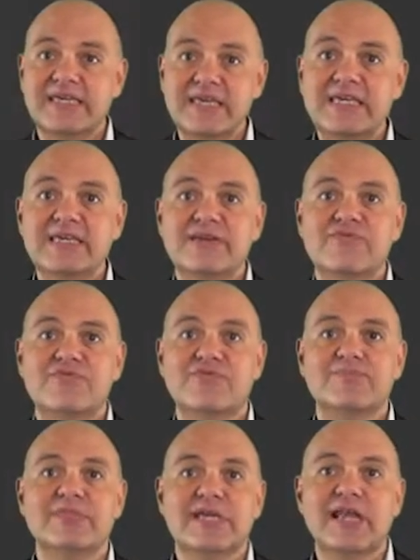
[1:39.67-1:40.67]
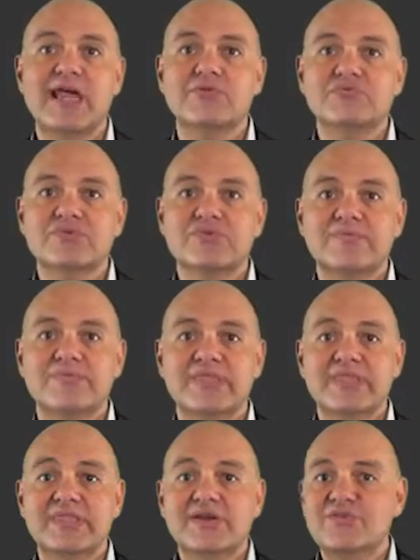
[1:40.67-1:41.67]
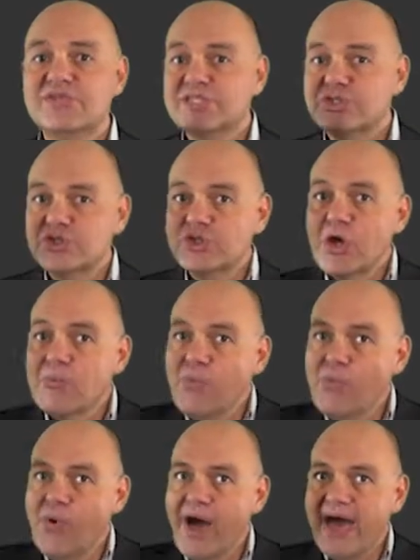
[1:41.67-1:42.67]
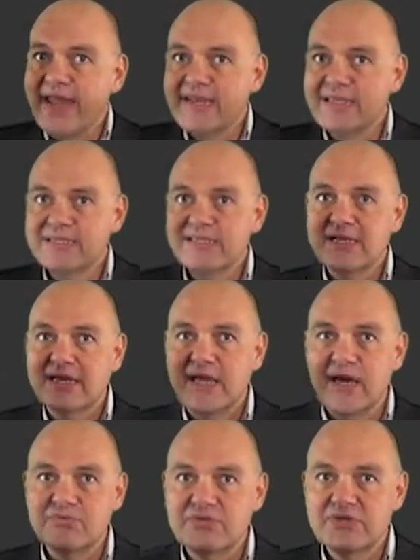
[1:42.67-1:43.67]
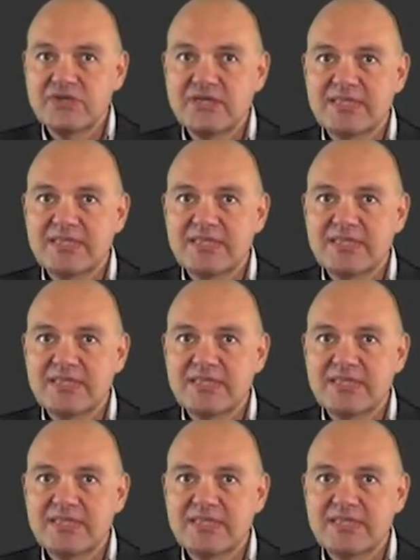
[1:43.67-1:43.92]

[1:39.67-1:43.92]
key from the cloud. There is someone in the cloud